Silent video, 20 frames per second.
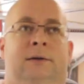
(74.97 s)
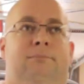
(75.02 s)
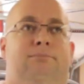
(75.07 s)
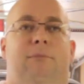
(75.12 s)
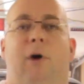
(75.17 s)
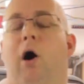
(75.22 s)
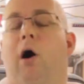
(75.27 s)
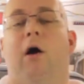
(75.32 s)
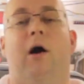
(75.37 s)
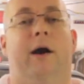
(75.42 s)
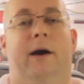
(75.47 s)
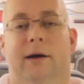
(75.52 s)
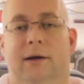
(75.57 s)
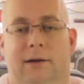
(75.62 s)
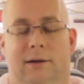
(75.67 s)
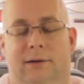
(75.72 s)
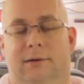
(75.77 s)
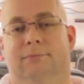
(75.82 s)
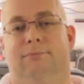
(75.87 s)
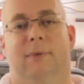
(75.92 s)

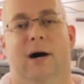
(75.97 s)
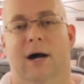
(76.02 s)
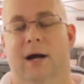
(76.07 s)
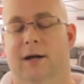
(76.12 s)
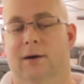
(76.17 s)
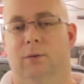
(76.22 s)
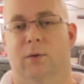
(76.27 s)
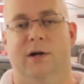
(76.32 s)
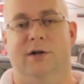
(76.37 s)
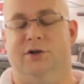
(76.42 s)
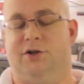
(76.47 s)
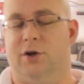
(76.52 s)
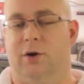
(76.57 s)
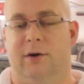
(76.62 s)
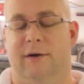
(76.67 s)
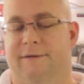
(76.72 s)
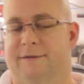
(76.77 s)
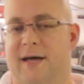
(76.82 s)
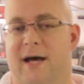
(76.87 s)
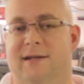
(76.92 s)
marring my
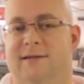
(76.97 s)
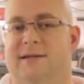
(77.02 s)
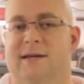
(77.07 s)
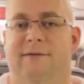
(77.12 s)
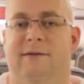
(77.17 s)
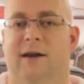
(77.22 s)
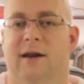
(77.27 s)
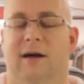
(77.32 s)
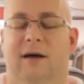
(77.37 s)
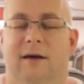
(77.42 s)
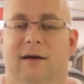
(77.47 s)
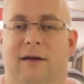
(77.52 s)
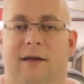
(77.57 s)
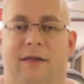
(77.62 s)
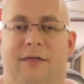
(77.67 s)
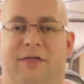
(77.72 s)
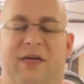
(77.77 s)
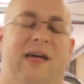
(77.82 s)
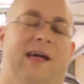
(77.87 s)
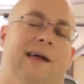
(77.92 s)
windshield, if that's even a
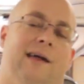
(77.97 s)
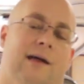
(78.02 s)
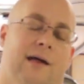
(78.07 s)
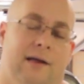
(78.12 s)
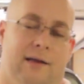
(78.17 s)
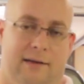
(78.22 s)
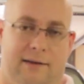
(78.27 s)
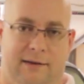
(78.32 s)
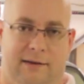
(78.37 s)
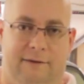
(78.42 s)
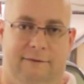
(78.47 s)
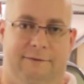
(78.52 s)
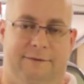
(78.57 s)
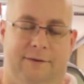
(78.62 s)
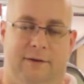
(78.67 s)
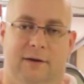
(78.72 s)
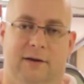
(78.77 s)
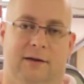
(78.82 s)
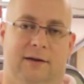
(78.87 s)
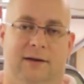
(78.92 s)
thing, if
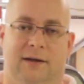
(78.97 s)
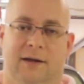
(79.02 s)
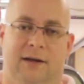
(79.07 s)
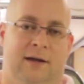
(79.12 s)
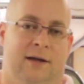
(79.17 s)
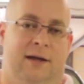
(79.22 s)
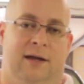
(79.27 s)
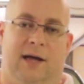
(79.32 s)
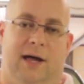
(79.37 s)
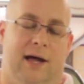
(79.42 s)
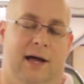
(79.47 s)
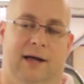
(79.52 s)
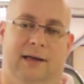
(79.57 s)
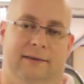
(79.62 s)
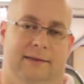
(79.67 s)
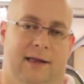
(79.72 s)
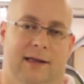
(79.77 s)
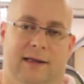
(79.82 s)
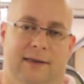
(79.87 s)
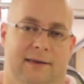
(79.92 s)
you
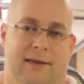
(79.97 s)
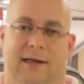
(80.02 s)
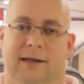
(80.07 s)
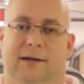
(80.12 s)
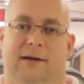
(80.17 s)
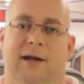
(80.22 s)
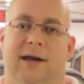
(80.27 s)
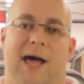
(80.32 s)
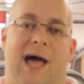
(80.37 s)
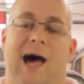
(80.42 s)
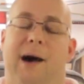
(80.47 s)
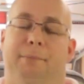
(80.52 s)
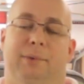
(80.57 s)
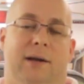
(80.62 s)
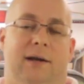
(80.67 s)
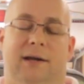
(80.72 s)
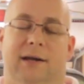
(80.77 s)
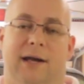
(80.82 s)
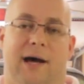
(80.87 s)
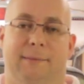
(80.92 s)
that could
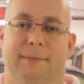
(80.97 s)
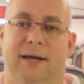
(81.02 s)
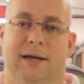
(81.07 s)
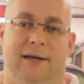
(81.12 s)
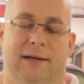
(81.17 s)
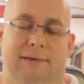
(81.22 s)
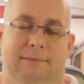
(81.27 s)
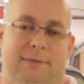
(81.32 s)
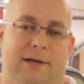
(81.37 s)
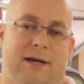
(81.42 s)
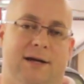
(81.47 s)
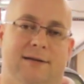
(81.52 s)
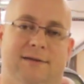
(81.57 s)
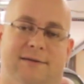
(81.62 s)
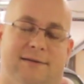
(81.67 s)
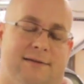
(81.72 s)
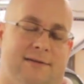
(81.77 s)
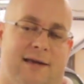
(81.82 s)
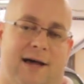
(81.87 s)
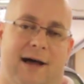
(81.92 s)
happen. I mean,
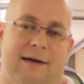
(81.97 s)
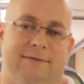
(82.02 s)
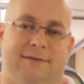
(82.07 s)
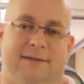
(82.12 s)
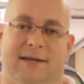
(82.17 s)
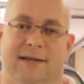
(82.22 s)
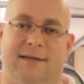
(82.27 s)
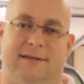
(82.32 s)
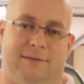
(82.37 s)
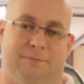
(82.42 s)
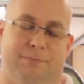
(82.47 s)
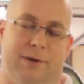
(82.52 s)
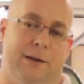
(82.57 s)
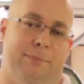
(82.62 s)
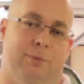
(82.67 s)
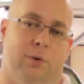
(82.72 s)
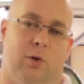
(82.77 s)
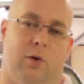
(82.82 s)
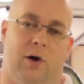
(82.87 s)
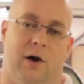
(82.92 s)
because I've seen some
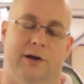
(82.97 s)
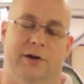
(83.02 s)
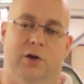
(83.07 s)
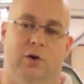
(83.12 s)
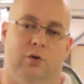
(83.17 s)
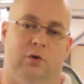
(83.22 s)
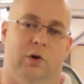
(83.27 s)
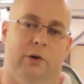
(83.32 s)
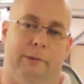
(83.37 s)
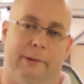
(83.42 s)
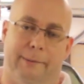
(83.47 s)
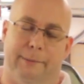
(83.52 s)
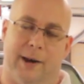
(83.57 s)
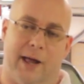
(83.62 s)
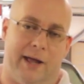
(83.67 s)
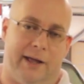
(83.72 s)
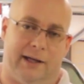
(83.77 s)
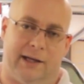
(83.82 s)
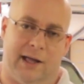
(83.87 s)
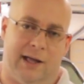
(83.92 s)
people on YouTube, I'm
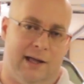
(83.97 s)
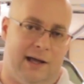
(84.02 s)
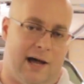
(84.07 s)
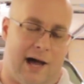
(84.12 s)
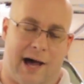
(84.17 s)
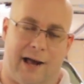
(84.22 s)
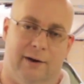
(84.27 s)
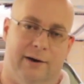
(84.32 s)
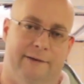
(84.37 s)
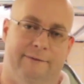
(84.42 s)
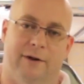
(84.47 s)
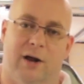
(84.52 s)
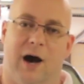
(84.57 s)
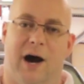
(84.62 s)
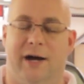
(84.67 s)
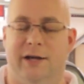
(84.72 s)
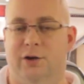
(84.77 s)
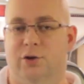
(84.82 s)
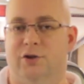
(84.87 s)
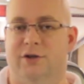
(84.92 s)
like, I don't even know
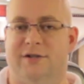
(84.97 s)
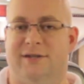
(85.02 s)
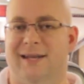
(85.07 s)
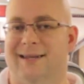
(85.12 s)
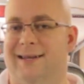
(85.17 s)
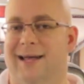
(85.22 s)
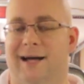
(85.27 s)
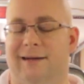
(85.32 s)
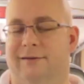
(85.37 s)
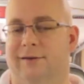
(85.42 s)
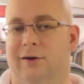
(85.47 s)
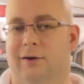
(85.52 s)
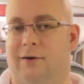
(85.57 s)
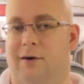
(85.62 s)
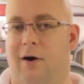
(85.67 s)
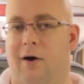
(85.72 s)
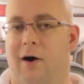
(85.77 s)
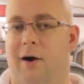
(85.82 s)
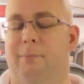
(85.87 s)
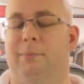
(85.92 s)
how you just did that to your
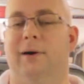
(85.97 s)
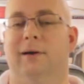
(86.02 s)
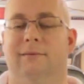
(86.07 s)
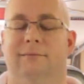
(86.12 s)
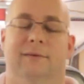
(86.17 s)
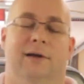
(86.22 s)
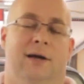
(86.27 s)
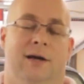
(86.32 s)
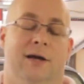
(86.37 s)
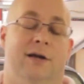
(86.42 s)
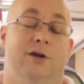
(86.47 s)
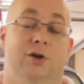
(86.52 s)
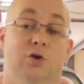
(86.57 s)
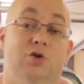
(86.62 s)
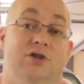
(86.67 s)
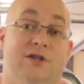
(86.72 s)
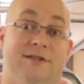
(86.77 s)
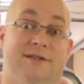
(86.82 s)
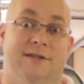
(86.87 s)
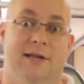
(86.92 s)
car, but you
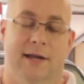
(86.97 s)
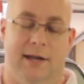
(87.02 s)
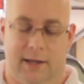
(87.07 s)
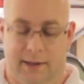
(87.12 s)
just did